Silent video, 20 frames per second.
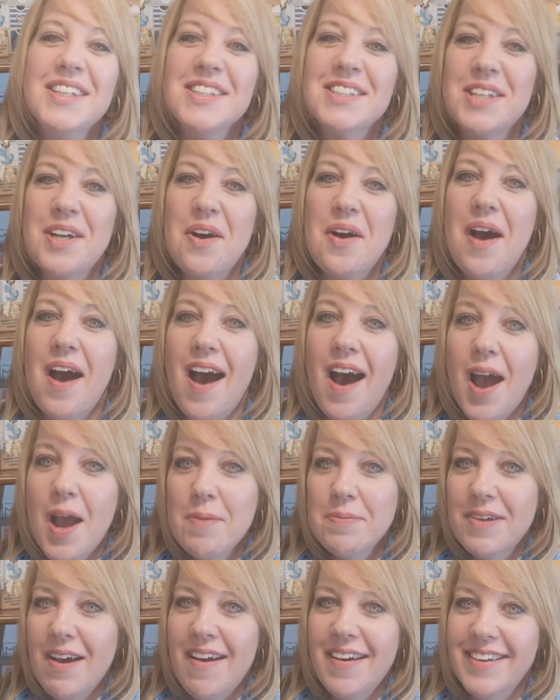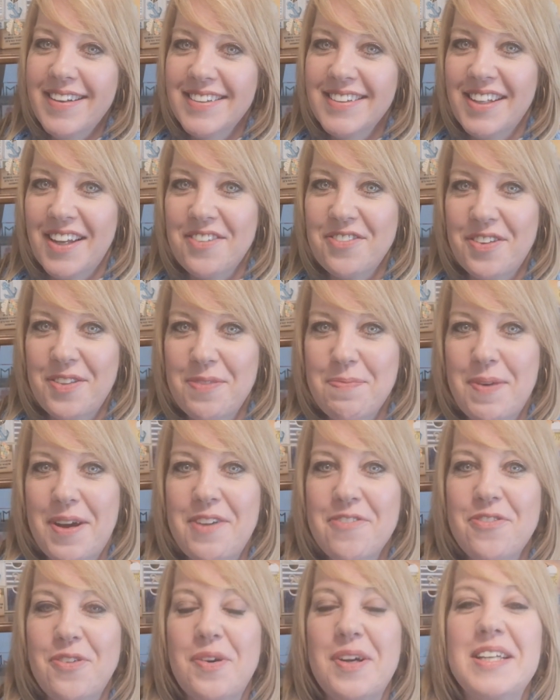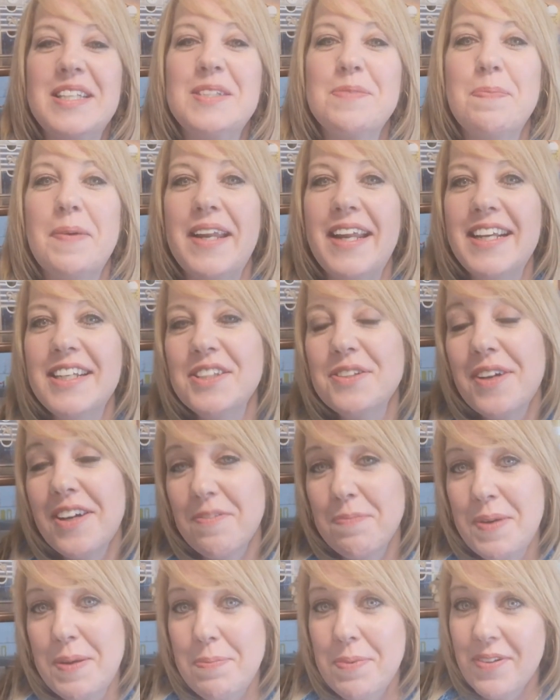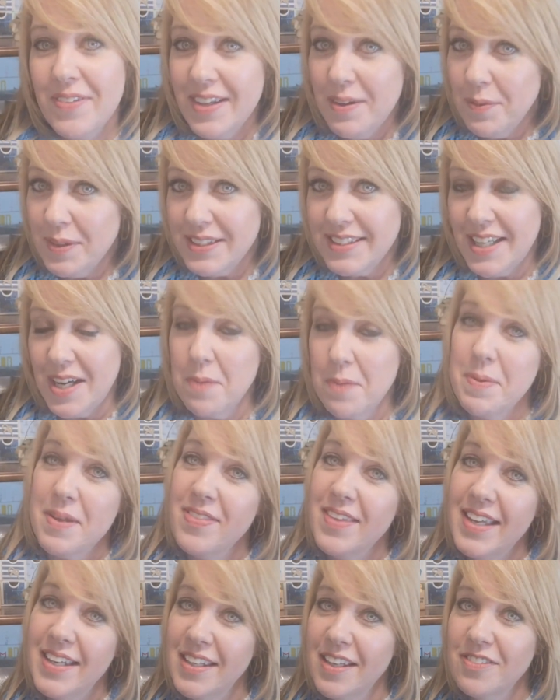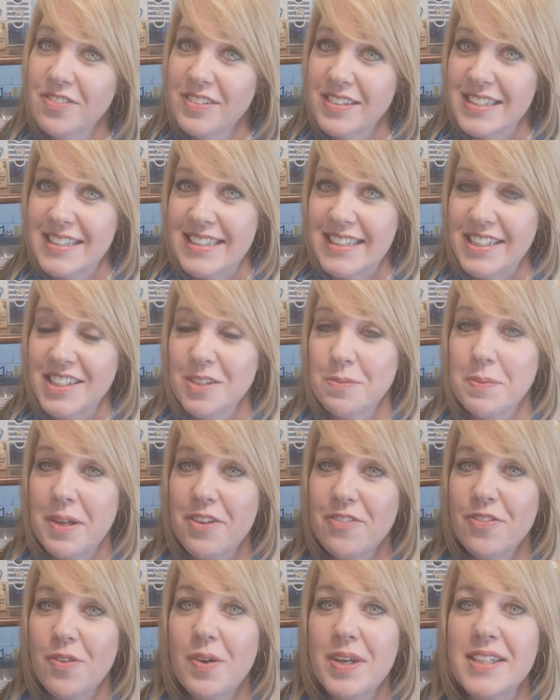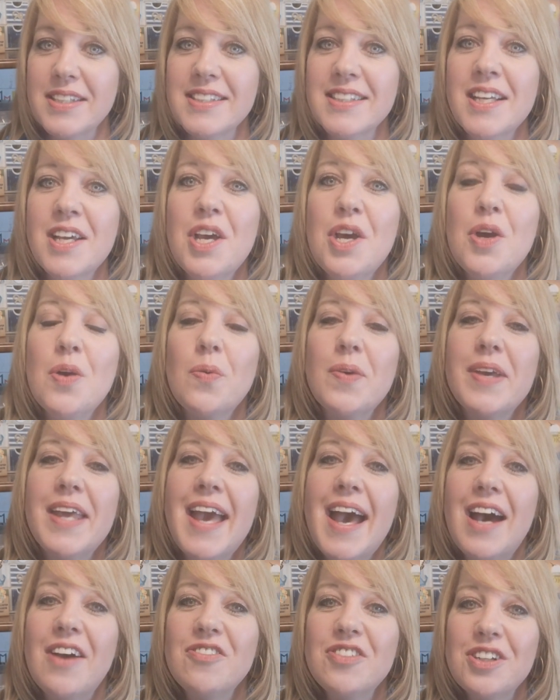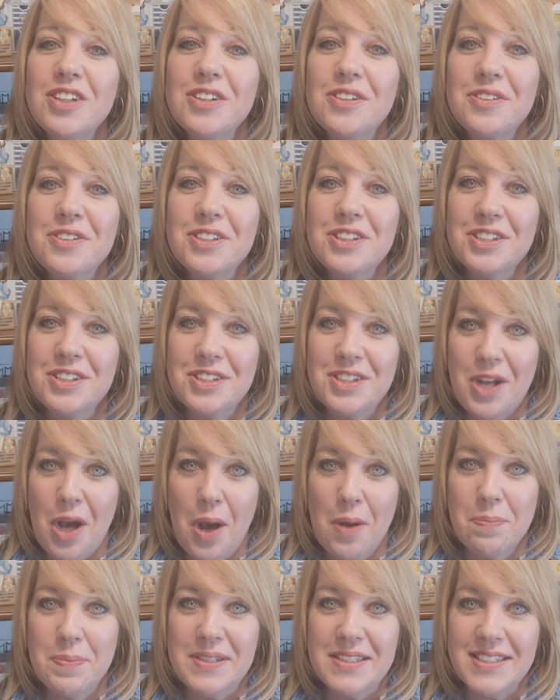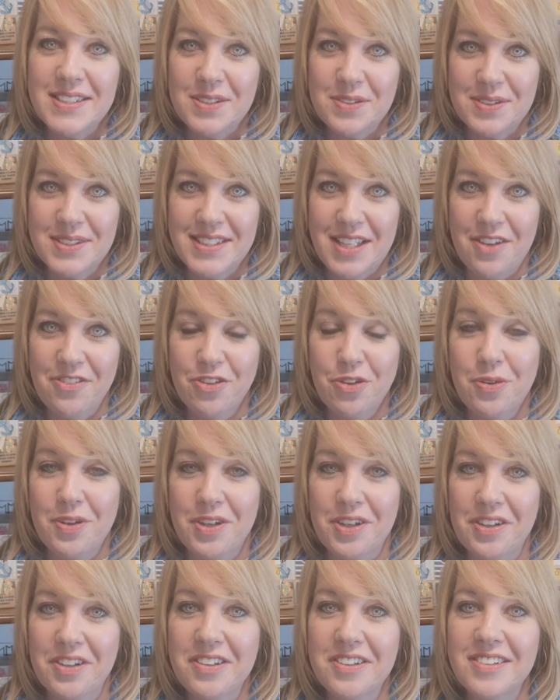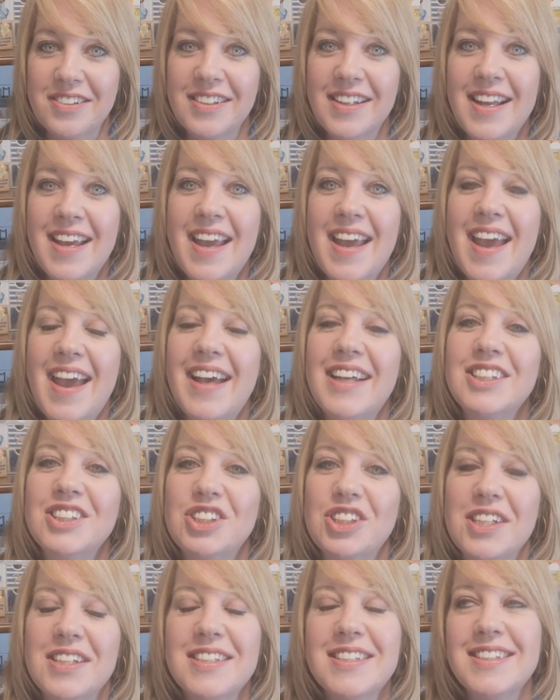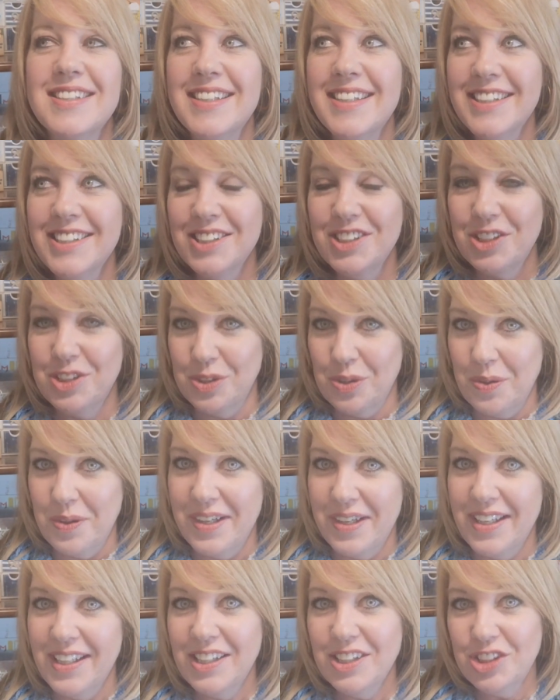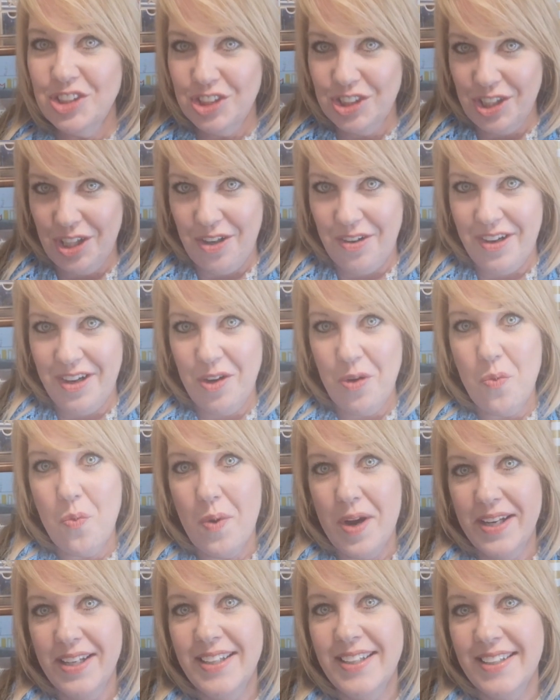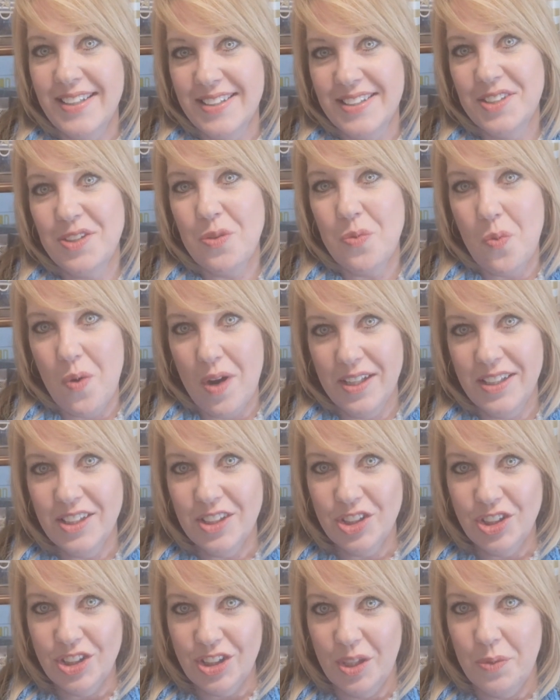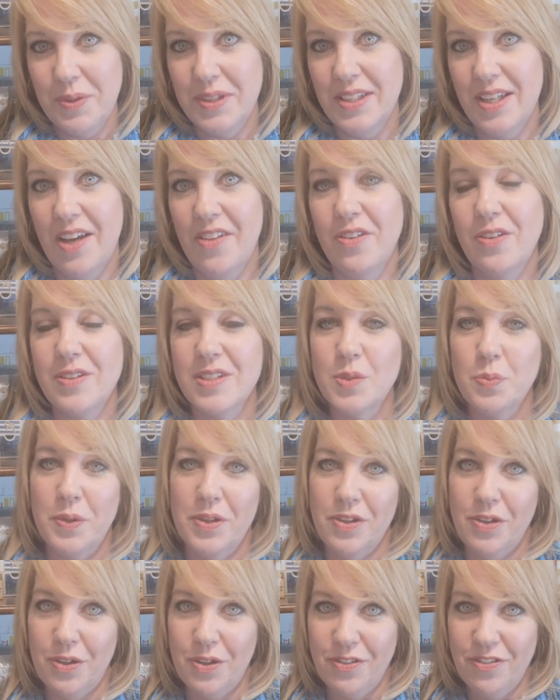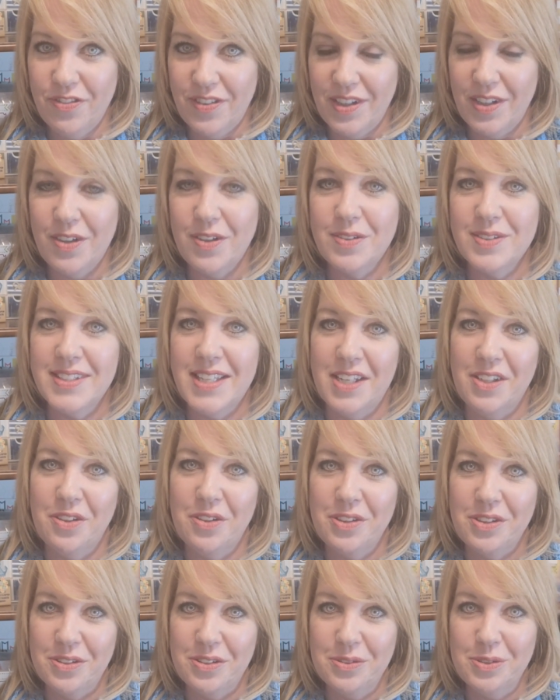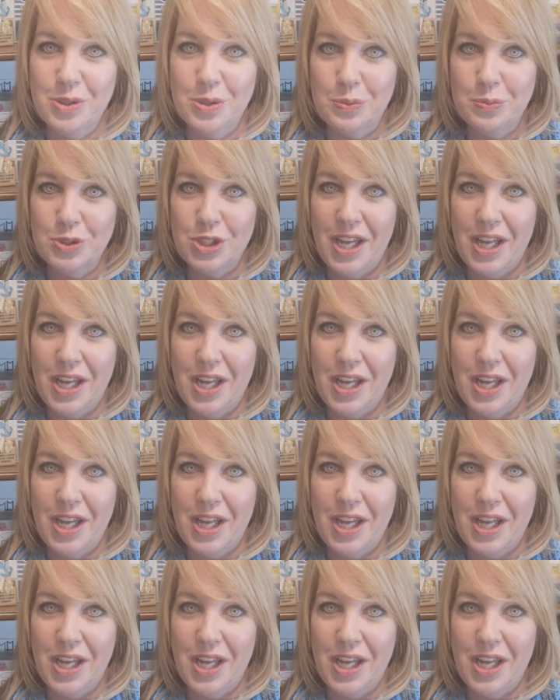So I'm not in love with my voice, but I do have people that will tell me they love listening to my voice. We have to learn to not be so self-critical and just enjoy sharing what it is you want to share with others with your videos and your YouTube